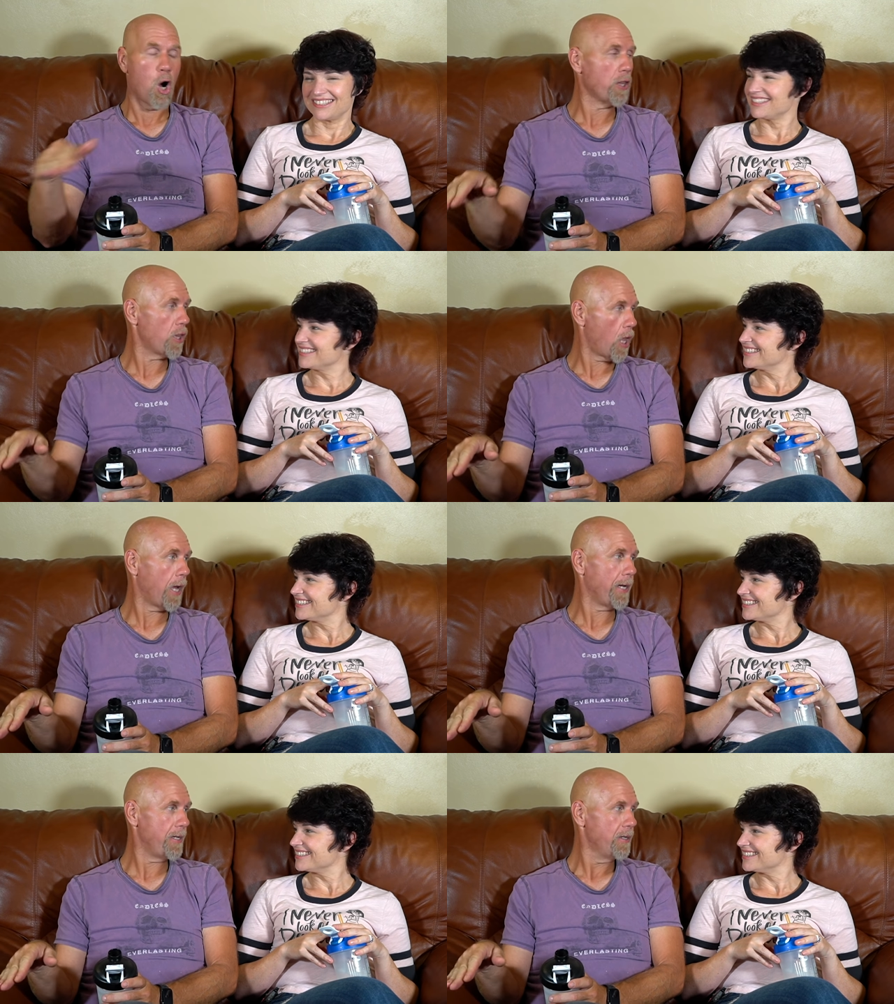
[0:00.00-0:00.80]

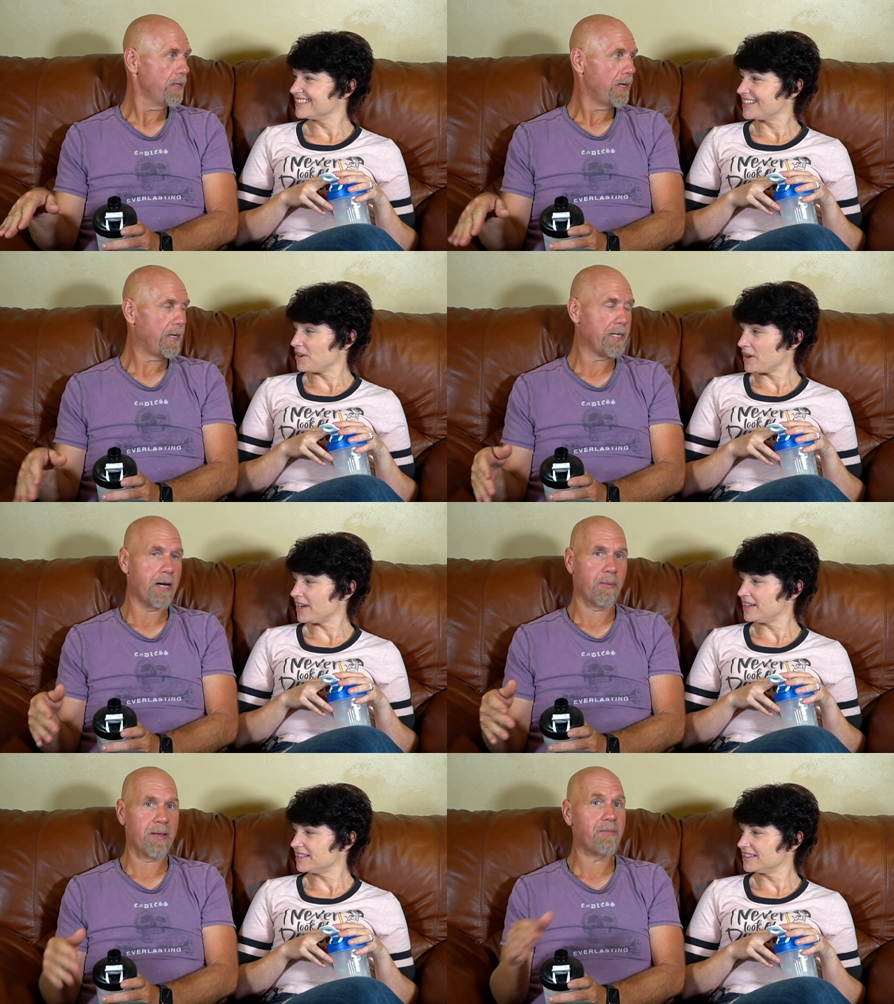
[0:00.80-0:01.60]
Speaker 1: online. Okay. You
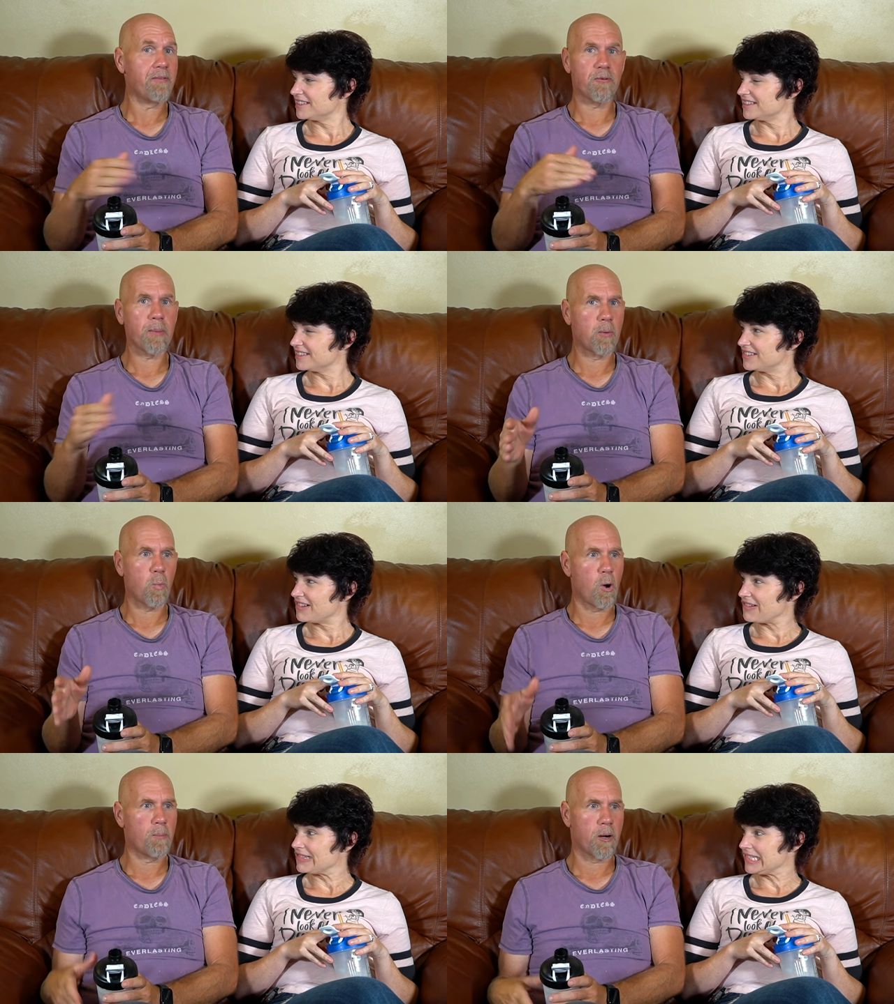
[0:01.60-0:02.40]
know, even from, like,
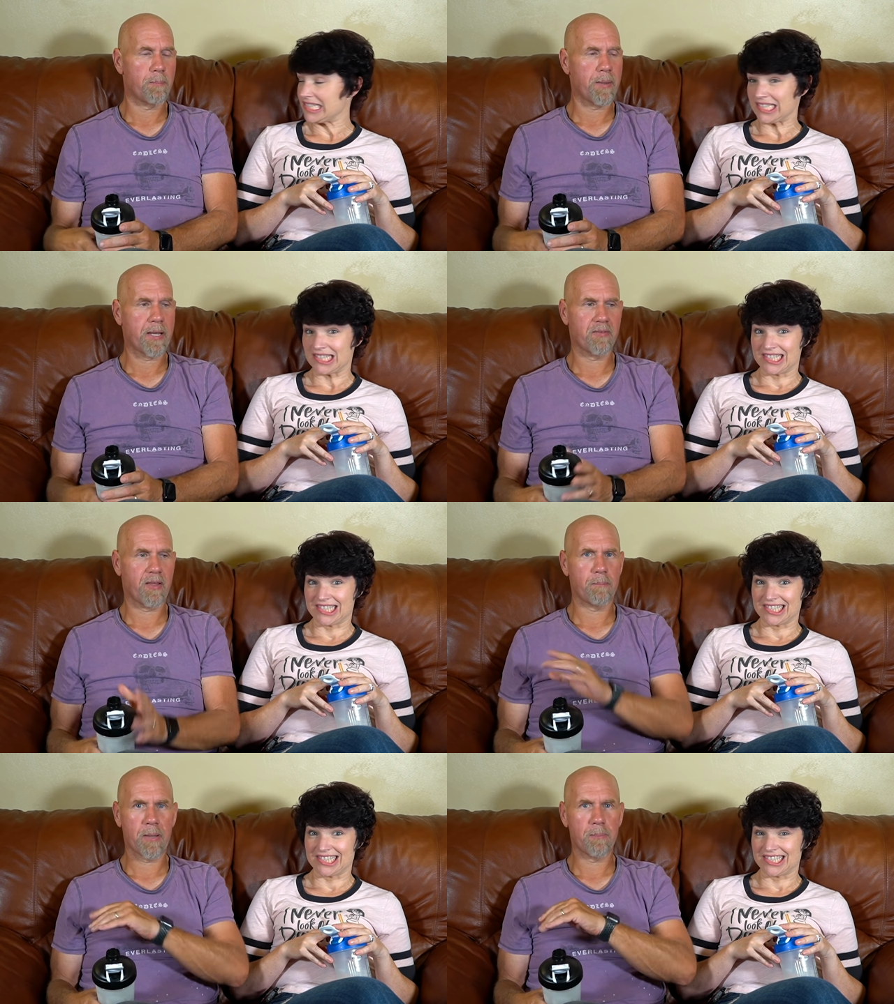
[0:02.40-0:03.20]
Walmart, because
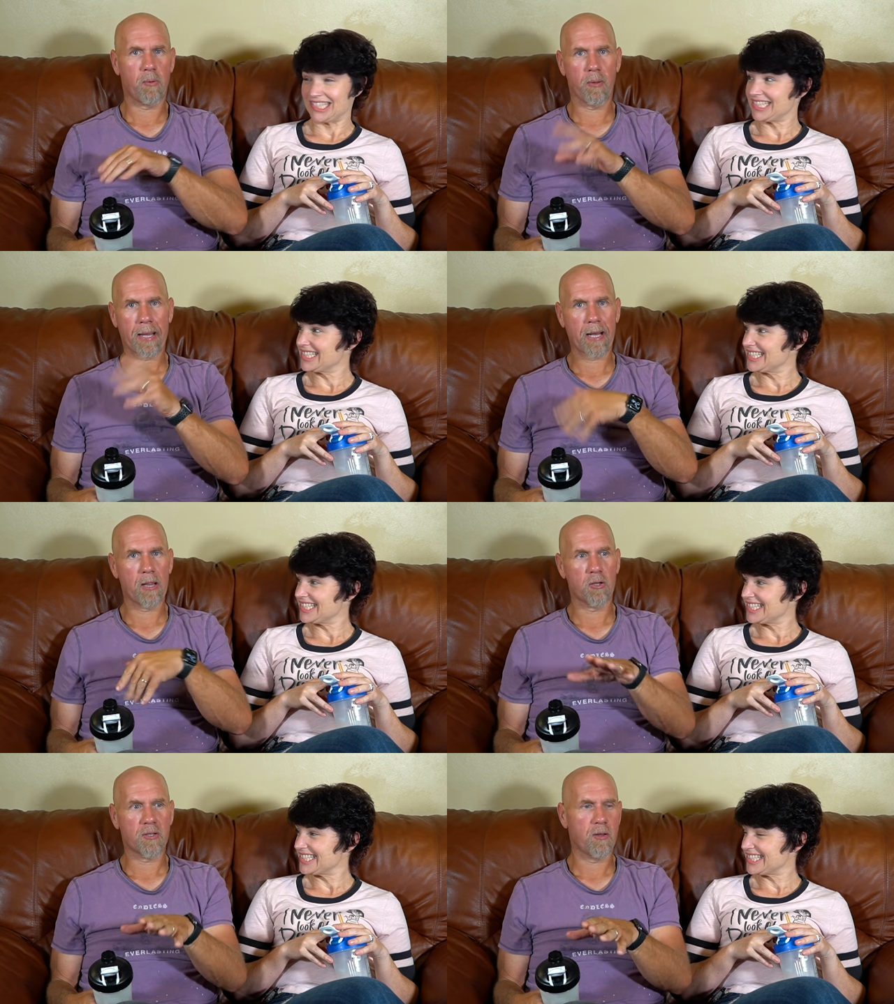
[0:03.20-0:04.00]
they people, like, I
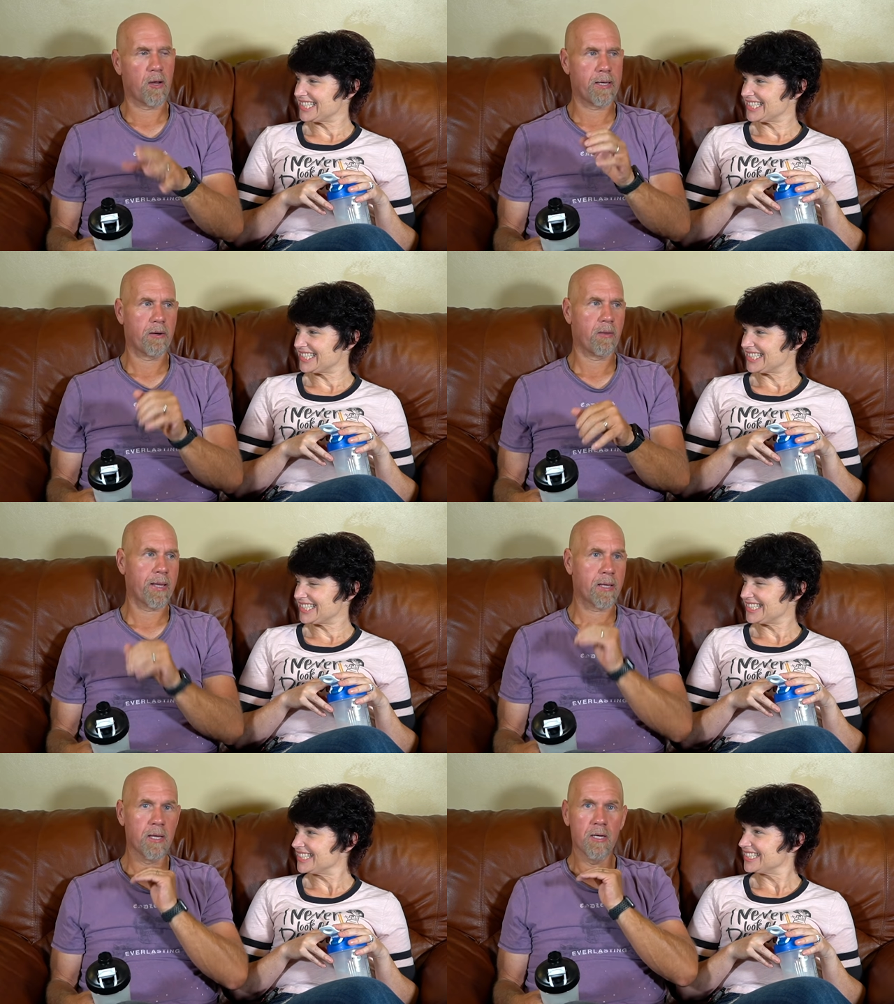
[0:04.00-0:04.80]
looked online, they're
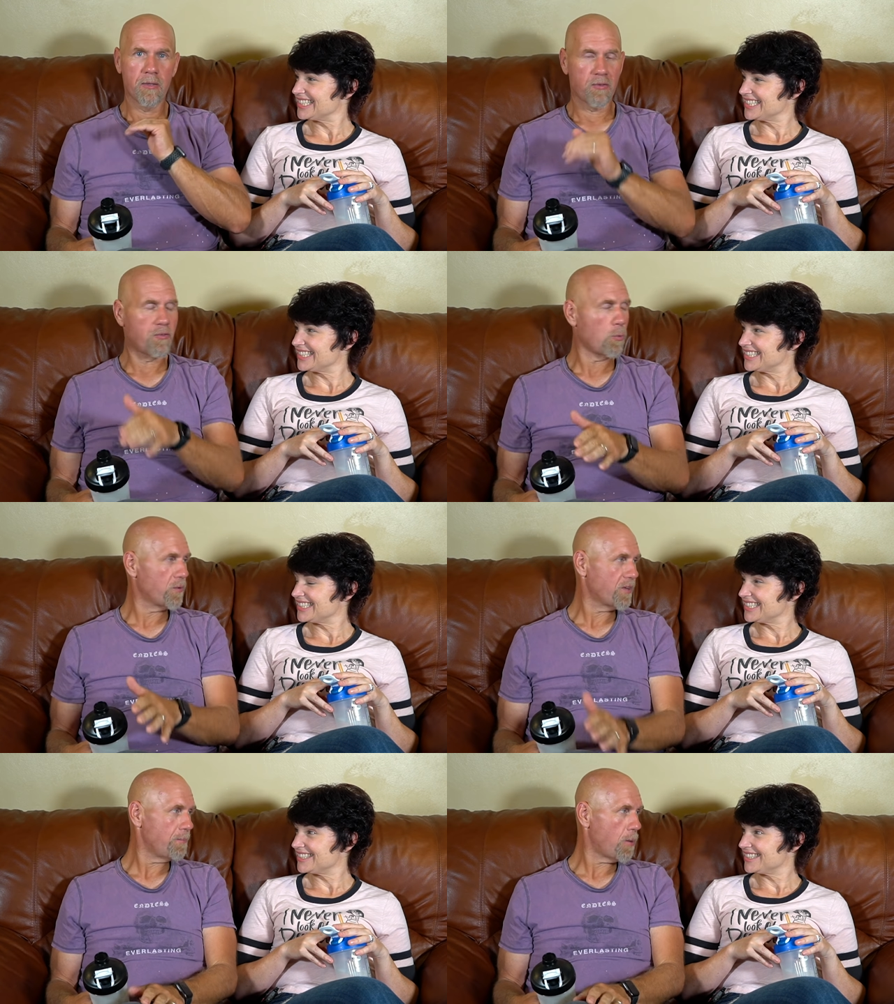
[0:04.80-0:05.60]
like, the
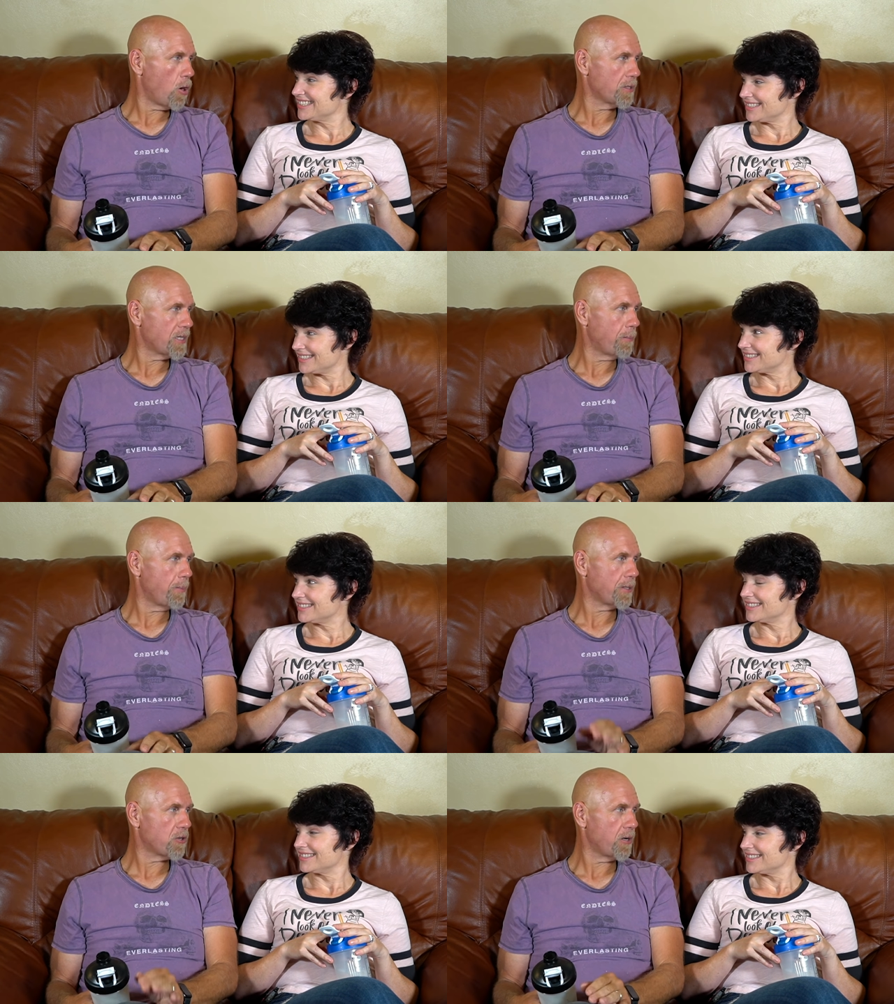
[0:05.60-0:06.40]
stores gave them a hard time
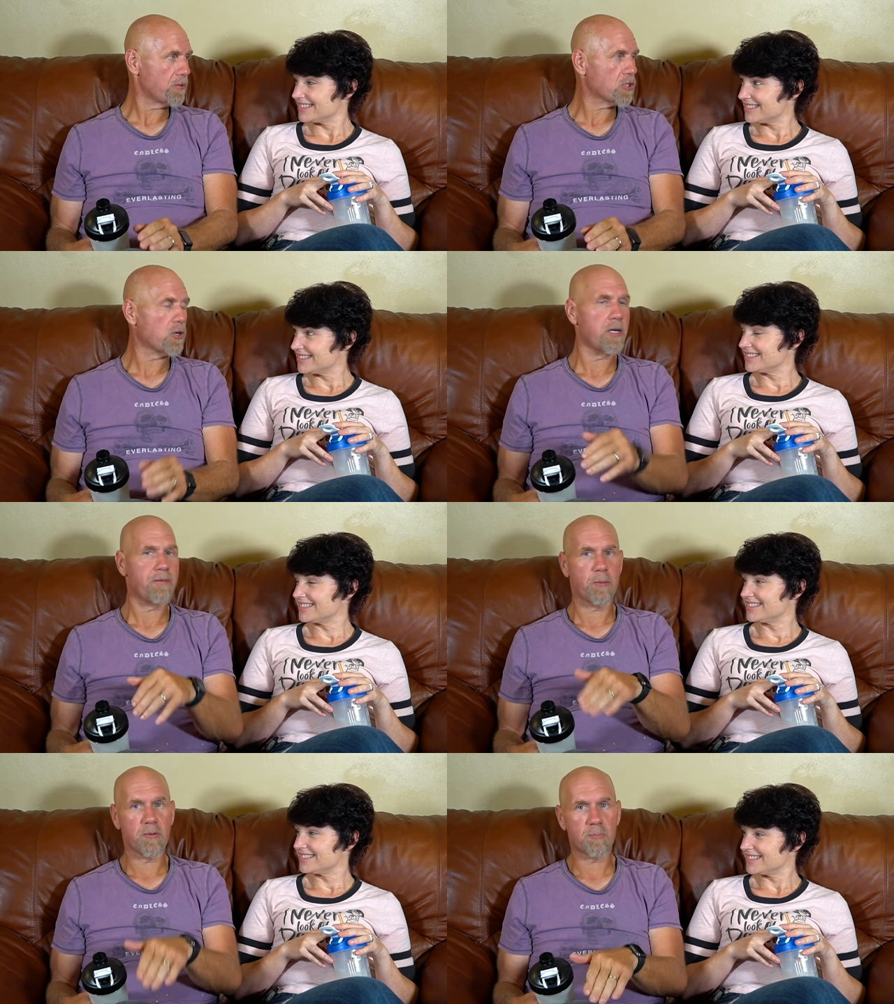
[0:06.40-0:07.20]
about trying to return it
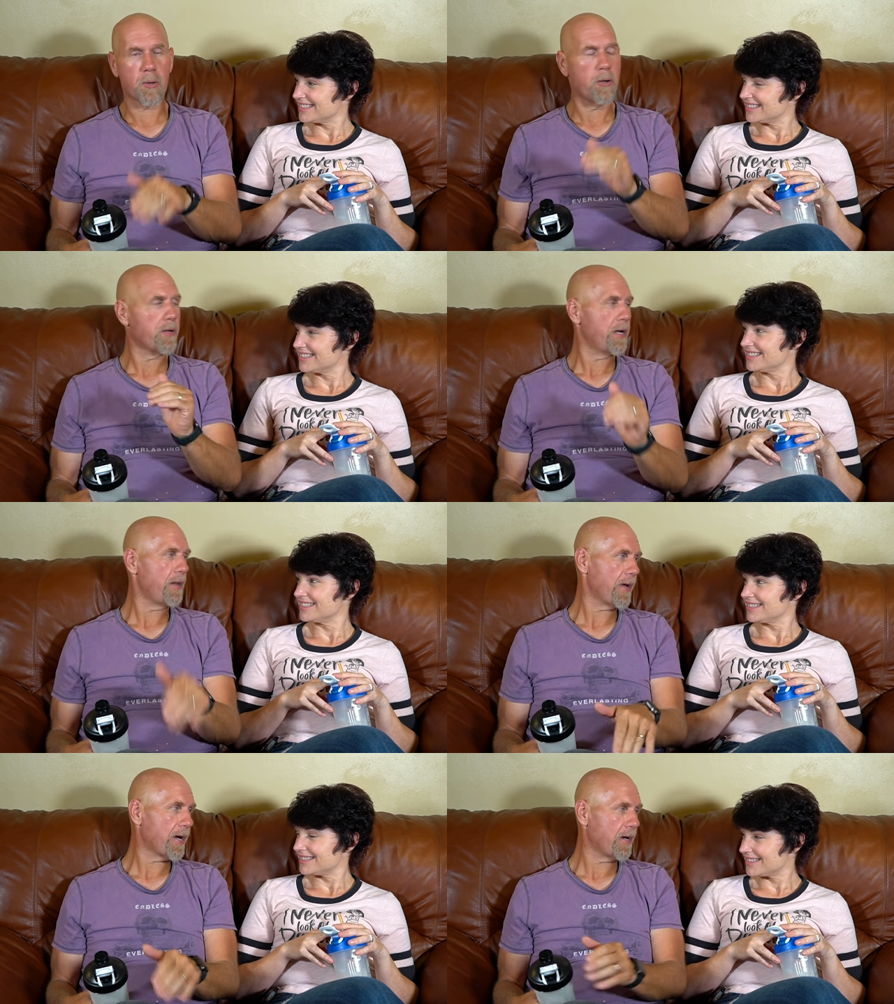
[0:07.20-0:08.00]
if it was broken and that